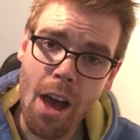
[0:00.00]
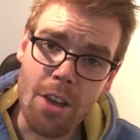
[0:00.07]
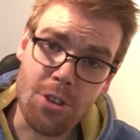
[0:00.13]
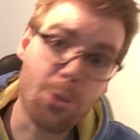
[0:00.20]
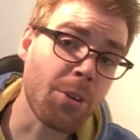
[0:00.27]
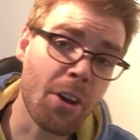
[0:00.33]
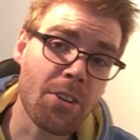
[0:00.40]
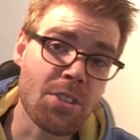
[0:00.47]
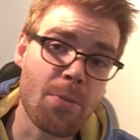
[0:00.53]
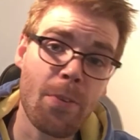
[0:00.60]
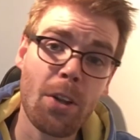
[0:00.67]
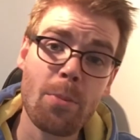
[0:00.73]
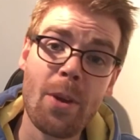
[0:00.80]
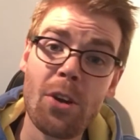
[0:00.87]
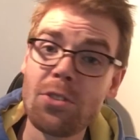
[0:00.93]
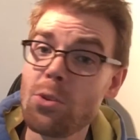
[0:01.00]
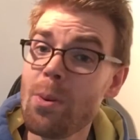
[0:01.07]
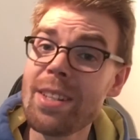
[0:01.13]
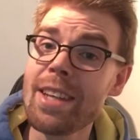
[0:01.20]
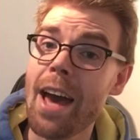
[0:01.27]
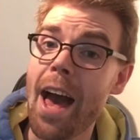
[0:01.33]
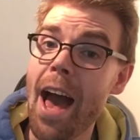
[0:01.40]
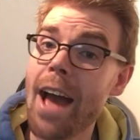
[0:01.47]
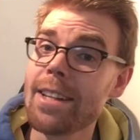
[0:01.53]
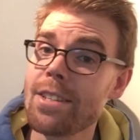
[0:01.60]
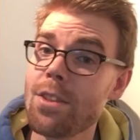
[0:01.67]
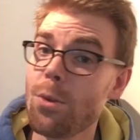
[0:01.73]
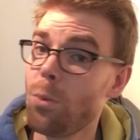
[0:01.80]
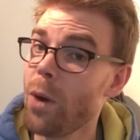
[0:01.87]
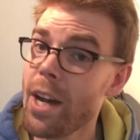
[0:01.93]
You can also follow me on Twitter
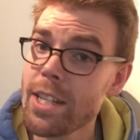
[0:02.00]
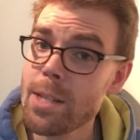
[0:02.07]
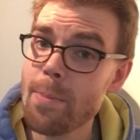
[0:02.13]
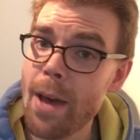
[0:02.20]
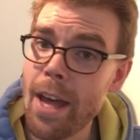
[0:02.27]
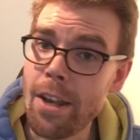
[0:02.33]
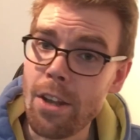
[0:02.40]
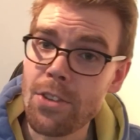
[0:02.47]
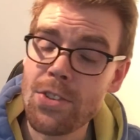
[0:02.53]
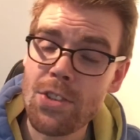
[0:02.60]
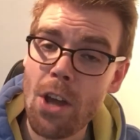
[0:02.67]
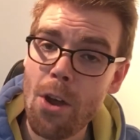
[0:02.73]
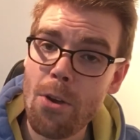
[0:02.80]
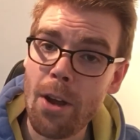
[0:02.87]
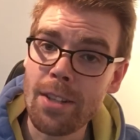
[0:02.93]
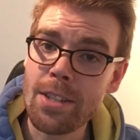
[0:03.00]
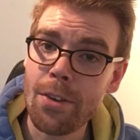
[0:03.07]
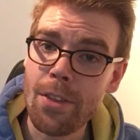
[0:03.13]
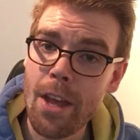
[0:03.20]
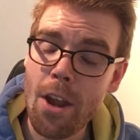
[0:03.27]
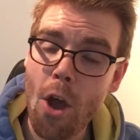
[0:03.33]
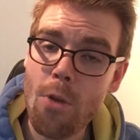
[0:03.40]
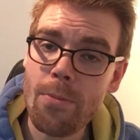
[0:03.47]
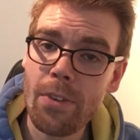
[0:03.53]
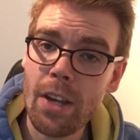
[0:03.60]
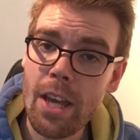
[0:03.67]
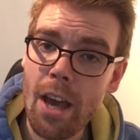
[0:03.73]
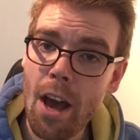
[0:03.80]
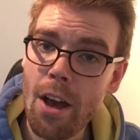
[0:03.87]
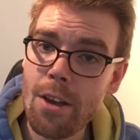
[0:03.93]
@TheWordyBen. So until then,
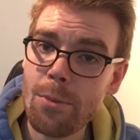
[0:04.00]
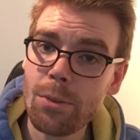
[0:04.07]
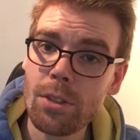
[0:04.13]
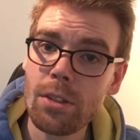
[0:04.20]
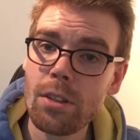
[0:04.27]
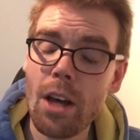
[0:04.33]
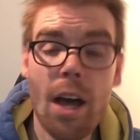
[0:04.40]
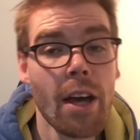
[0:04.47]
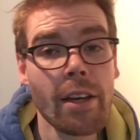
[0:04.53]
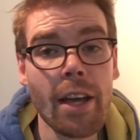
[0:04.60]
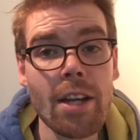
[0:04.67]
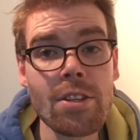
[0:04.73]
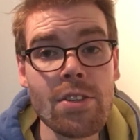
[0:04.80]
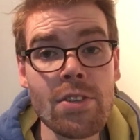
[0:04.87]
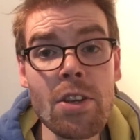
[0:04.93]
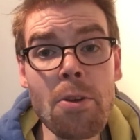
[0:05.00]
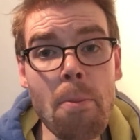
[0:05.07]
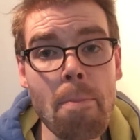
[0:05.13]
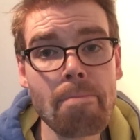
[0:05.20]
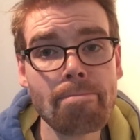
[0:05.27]
hopefully I will catch you soon.